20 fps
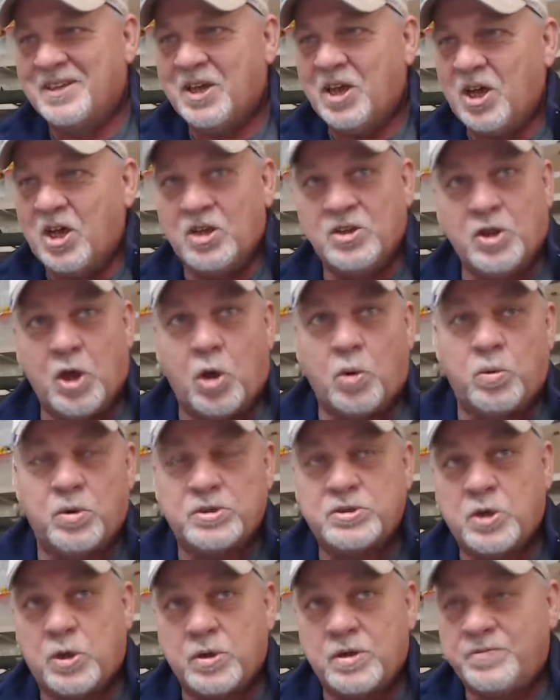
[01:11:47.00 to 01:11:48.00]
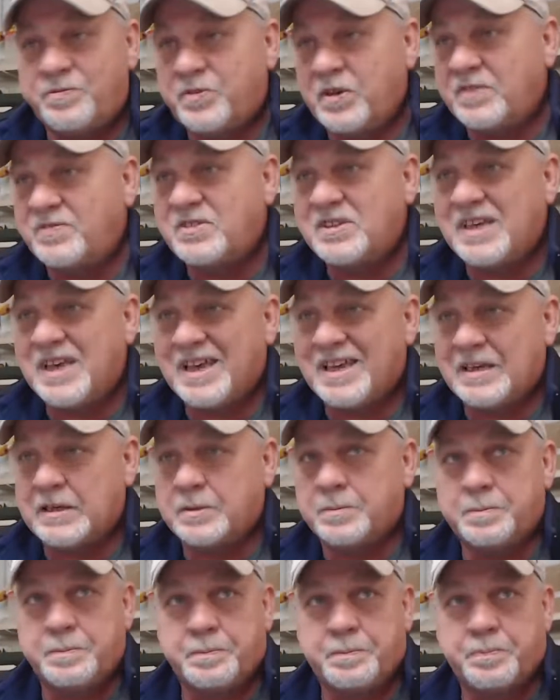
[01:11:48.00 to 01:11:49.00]
No, we're turning 58.
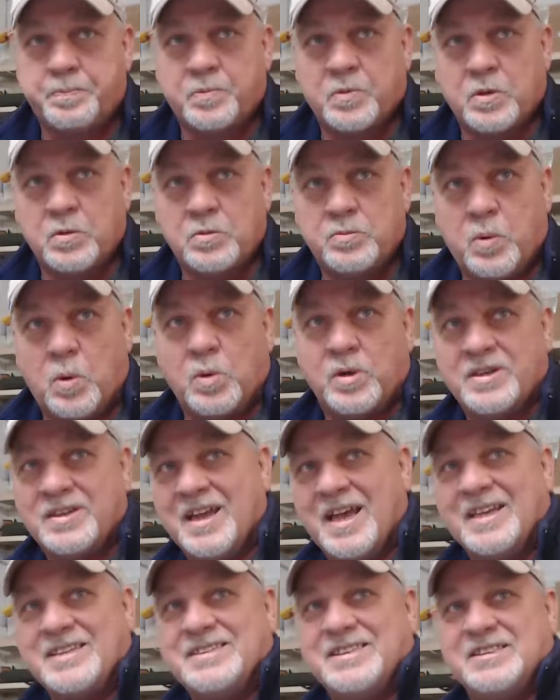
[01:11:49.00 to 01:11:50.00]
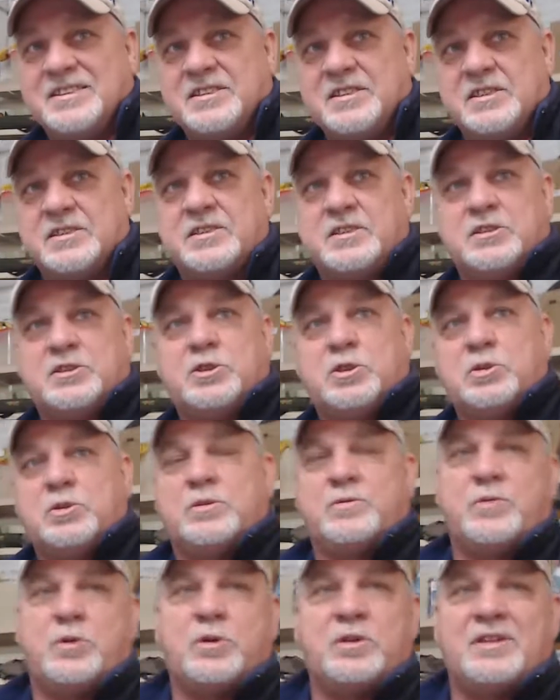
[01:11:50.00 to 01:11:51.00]
I was born in 1962,
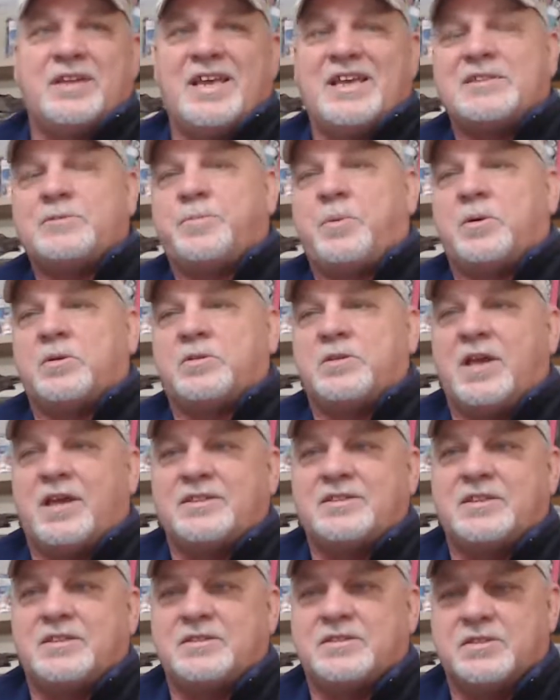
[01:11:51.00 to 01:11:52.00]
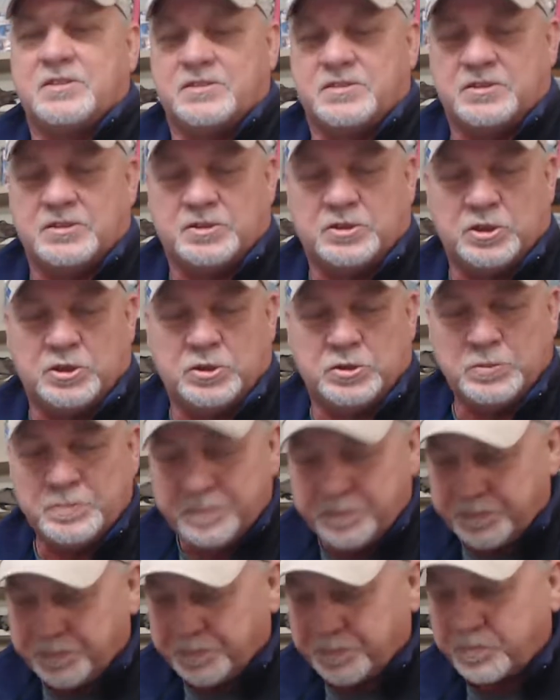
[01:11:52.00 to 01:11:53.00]
the very last part of 1962.
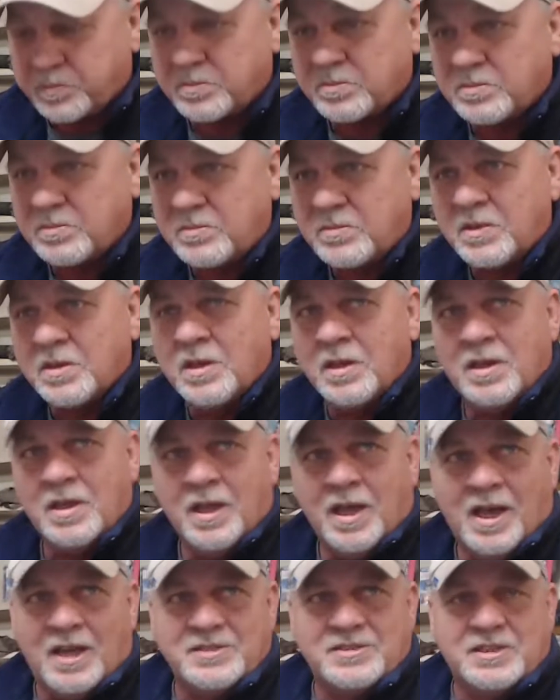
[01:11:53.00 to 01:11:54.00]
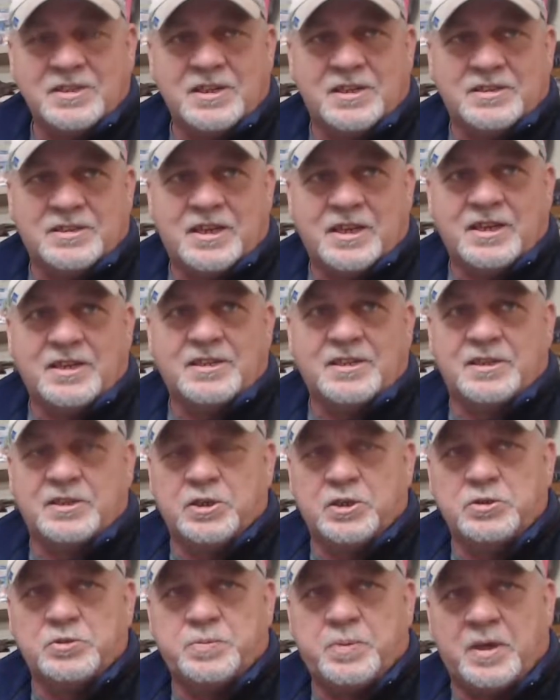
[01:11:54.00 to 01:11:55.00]
I seen a Kennedy
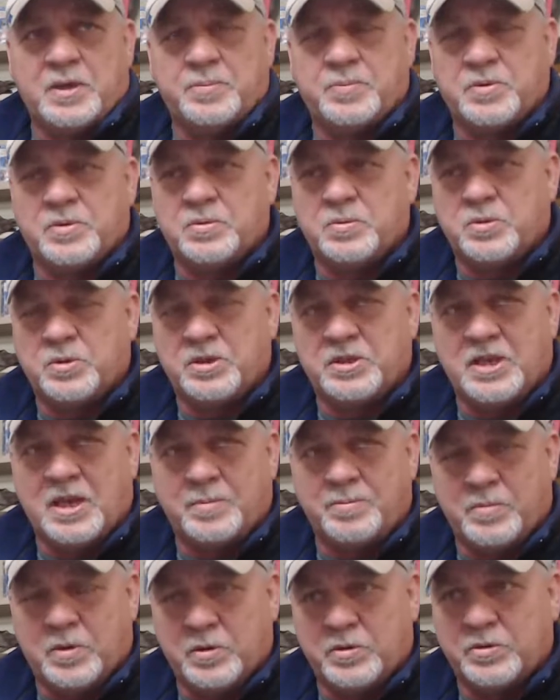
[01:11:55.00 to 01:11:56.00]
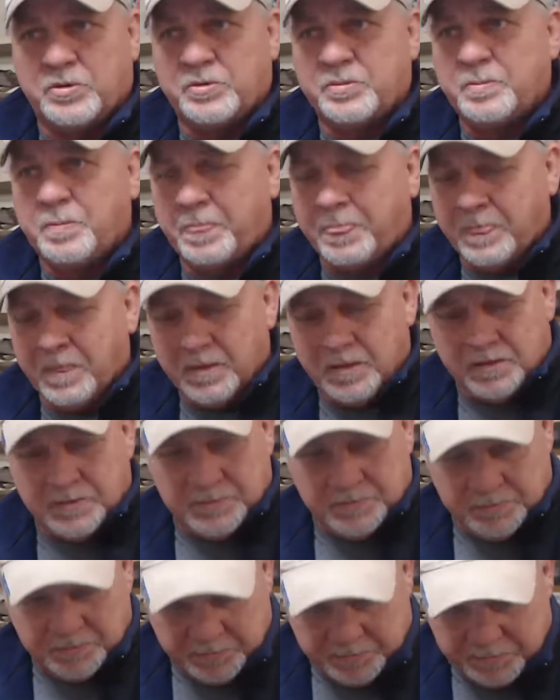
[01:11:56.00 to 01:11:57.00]
newspaper where he got murdered
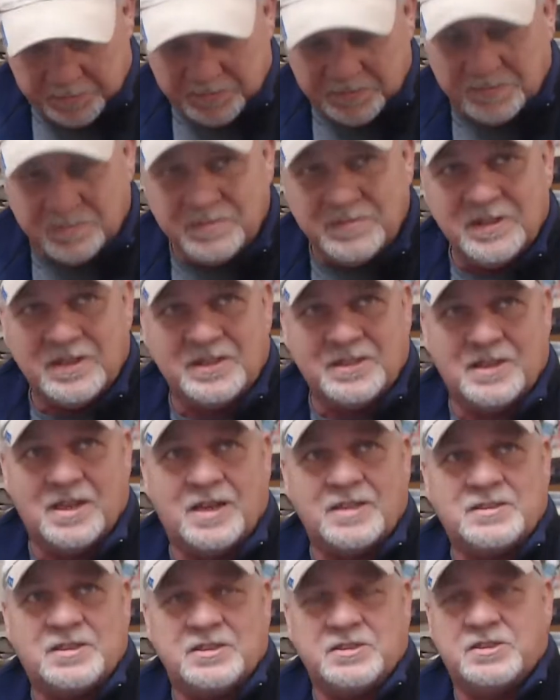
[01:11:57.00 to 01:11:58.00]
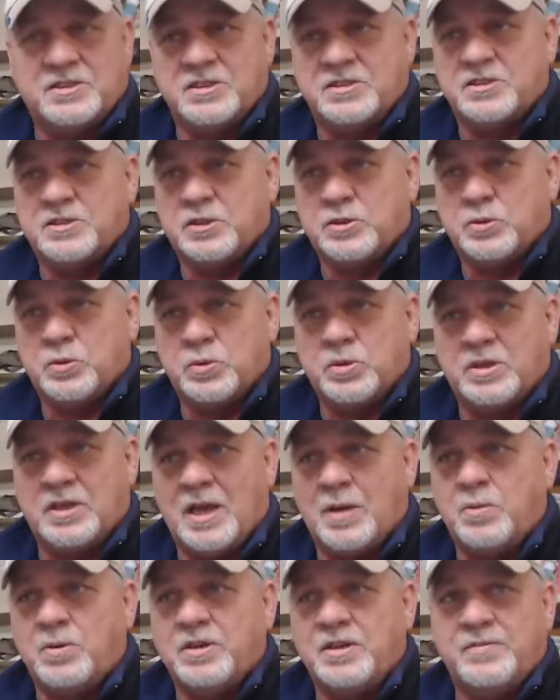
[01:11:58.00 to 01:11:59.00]
in 1963.
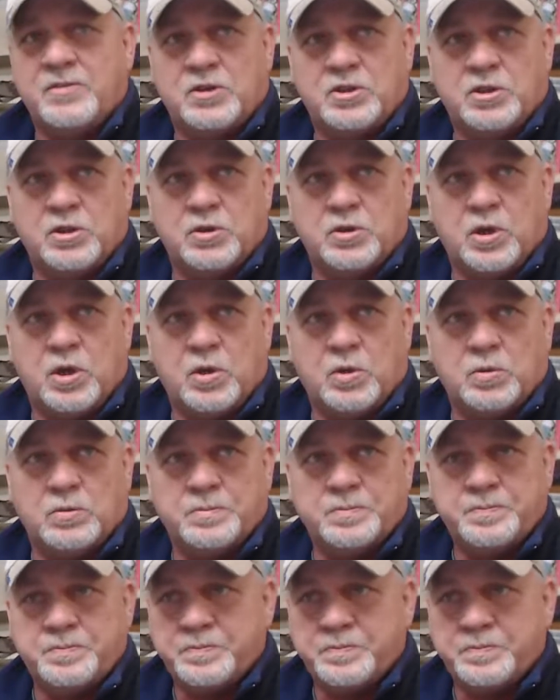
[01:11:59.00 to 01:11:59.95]
I wasn't even a year old